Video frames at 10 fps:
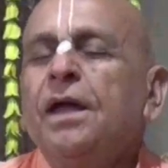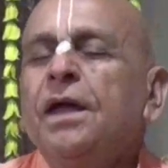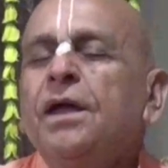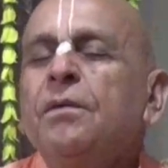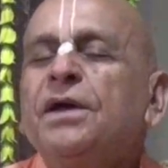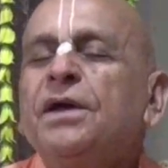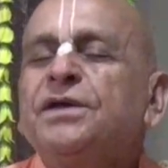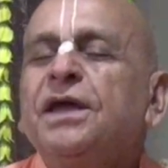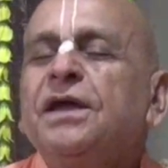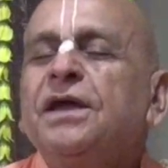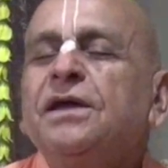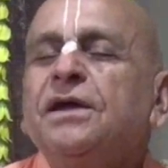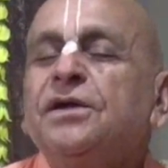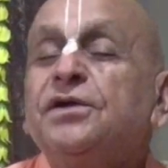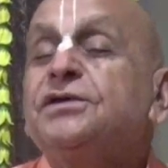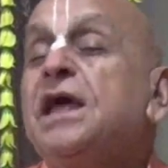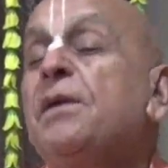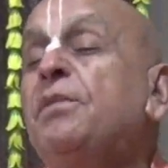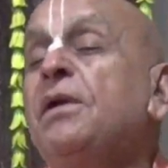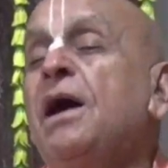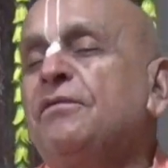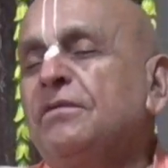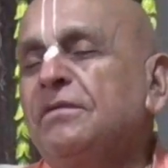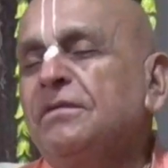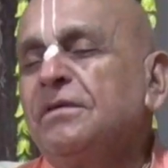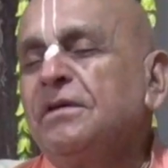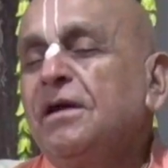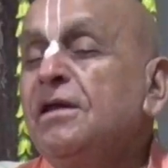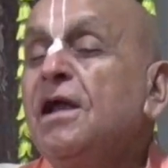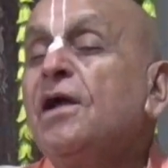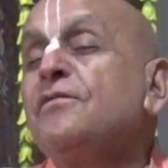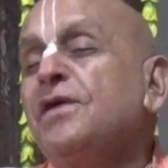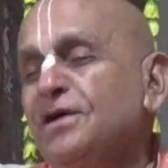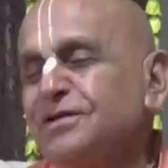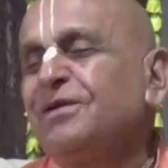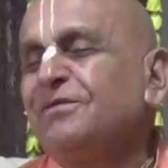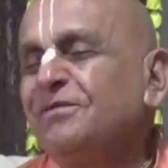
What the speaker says: He was a disciple of Lord Vyasadeva.